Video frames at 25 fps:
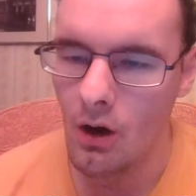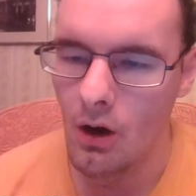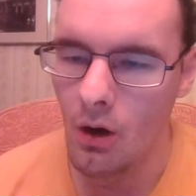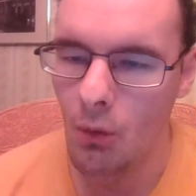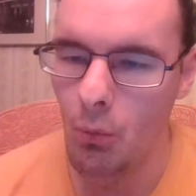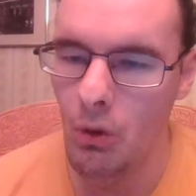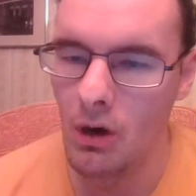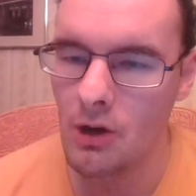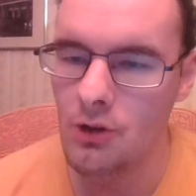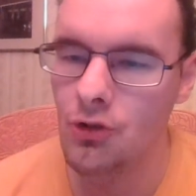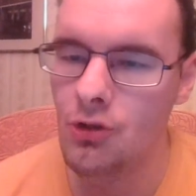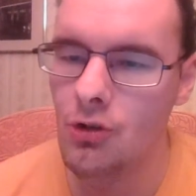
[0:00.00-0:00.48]

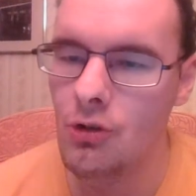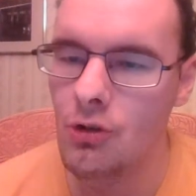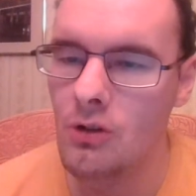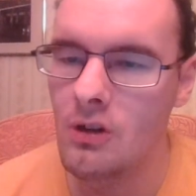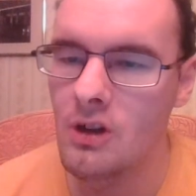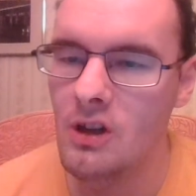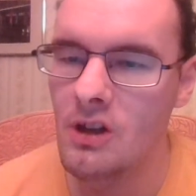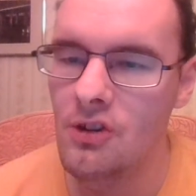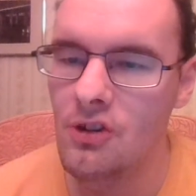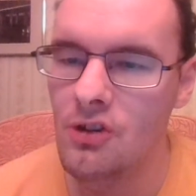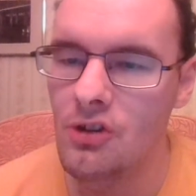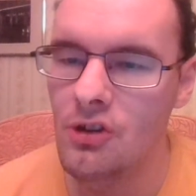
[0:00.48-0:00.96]
what you
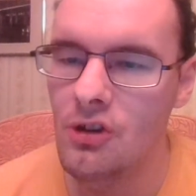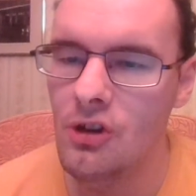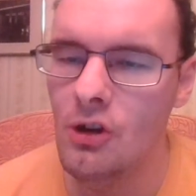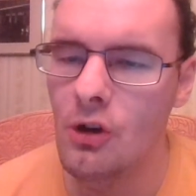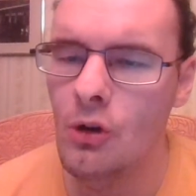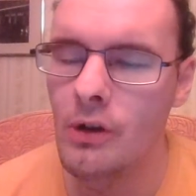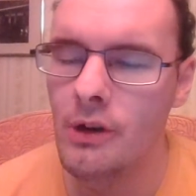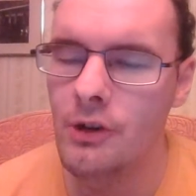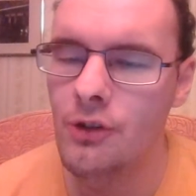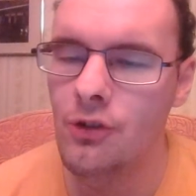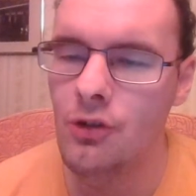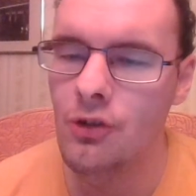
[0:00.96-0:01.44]
can
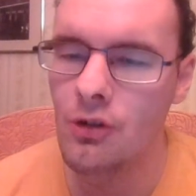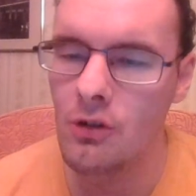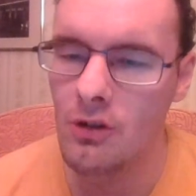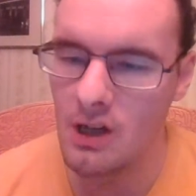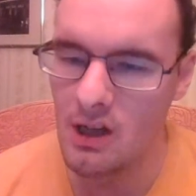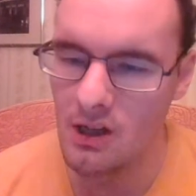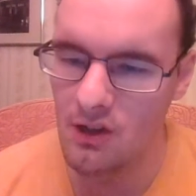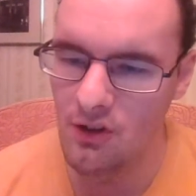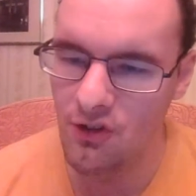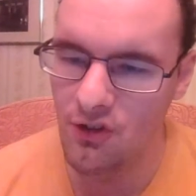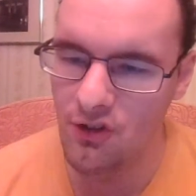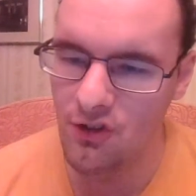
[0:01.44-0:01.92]
do is you
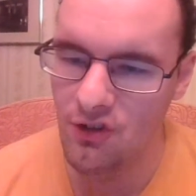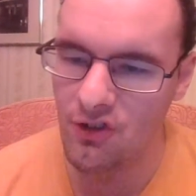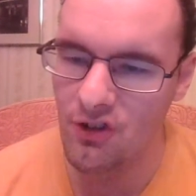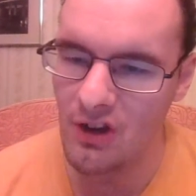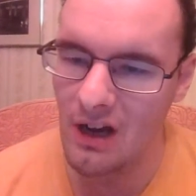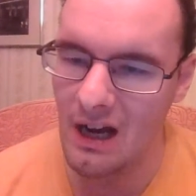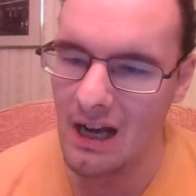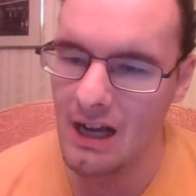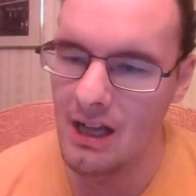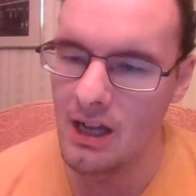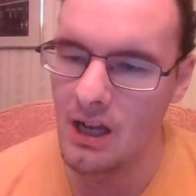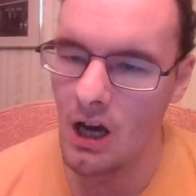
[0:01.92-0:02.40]
can
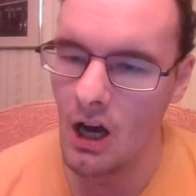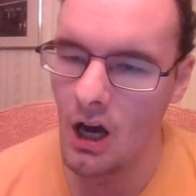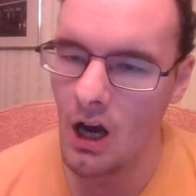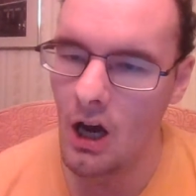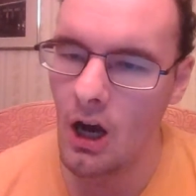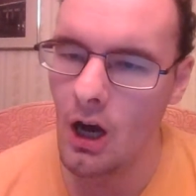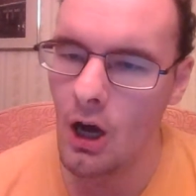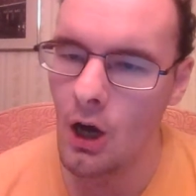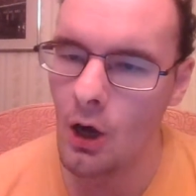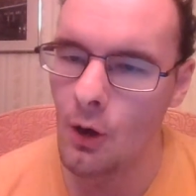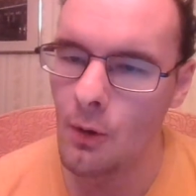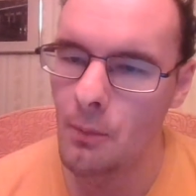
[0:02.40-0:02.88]
sign
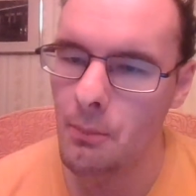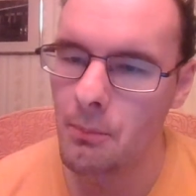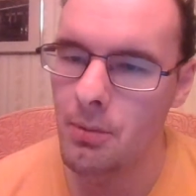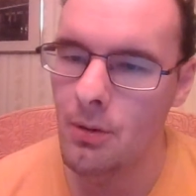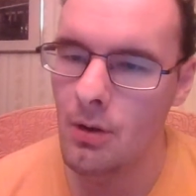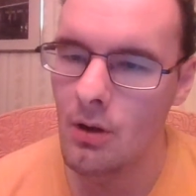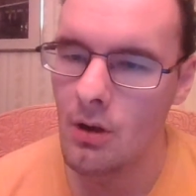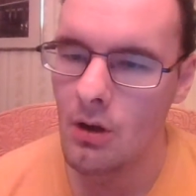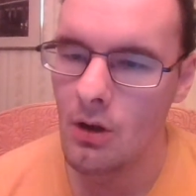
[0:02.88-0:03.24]
up